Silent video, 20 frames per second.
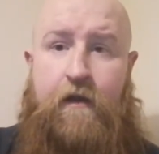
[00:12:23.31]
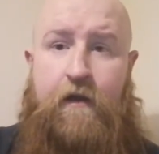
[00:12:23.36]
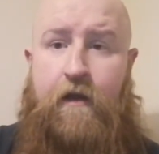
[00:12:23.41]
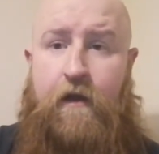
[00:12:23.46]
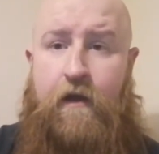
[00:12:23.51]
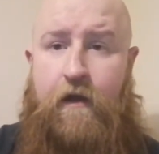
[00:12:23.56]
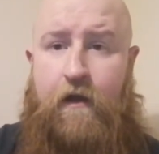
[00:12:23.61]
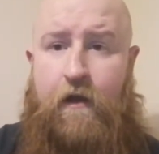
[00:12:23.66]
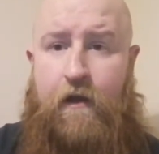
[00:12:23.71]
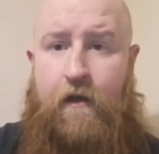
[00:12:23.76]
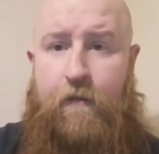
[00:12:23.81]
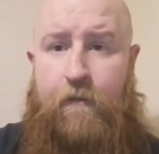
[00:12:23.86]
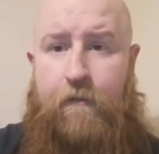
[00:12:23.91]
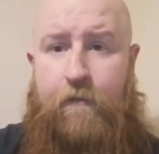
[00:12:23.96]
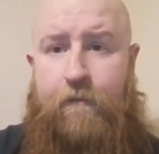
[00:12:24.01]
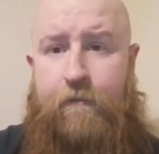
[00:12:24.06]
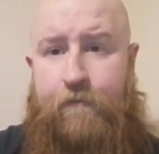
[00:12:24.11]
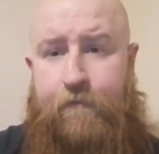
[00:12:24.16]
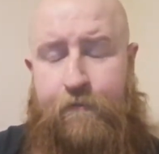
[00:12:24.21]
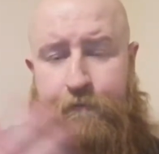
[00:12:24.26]

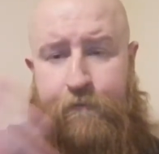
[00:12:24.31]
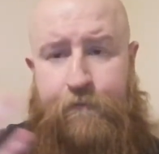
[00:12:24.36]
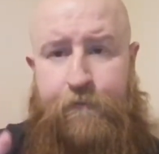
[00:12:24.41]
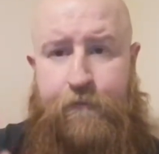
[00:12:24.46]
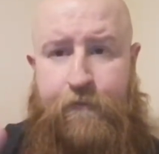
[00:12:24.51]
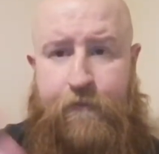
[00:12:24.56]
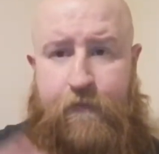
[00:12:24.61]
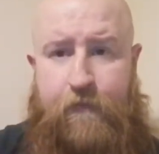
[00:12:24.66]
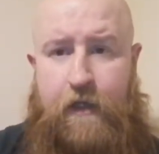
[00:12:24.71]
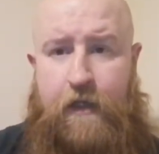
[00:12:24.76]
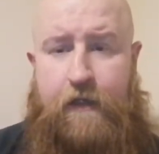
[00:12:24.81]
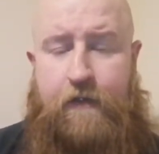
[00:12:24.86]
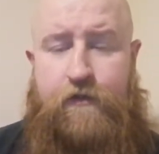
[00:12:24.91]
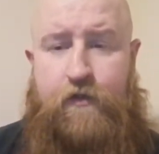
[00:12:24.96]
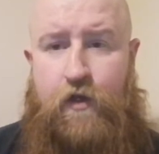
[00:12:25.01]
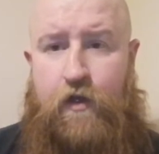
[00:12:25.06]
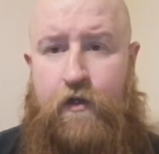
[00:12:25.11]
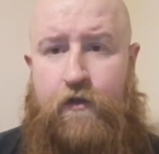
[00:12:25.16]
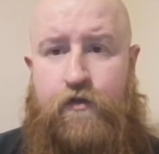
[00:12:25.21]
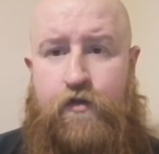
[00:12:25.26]
um, he
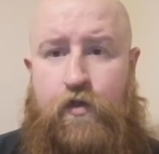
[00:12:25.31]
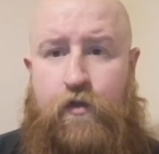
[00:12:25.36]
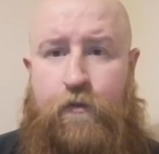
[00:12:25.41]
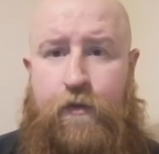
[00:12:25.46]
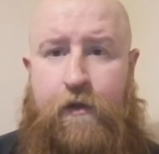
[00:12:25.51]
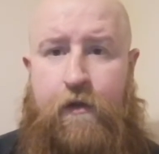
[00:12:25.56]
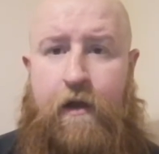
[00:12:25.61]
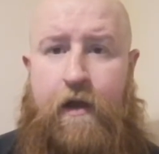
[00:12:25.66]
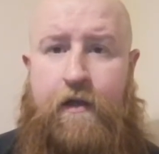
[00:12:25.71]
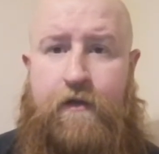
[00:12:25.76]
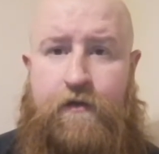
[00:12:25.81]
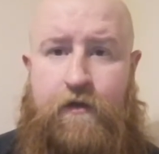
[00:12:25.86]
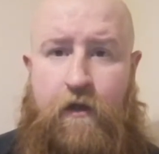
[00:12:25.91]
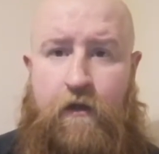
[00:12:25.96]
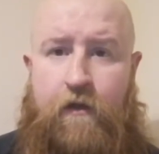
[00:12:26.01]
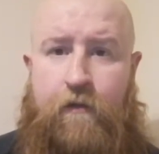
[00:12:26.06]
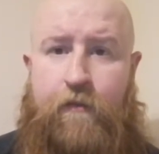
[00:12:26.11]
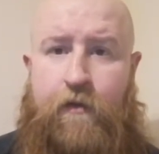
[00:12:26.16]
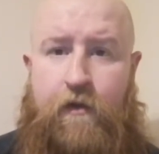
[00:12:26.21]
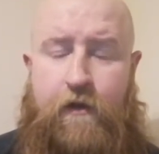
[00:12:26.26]
turned supergrass on
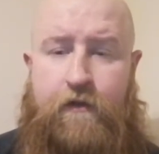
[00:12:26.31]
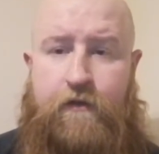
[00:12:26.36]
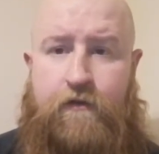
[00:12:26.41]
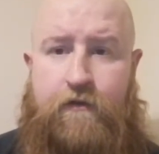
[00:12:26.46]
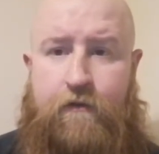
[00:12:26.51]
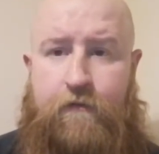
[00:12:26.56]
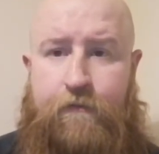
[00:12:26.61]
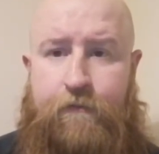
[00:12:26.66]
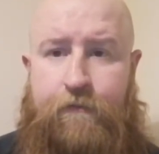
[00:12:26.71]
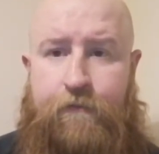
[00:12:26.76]
the boys,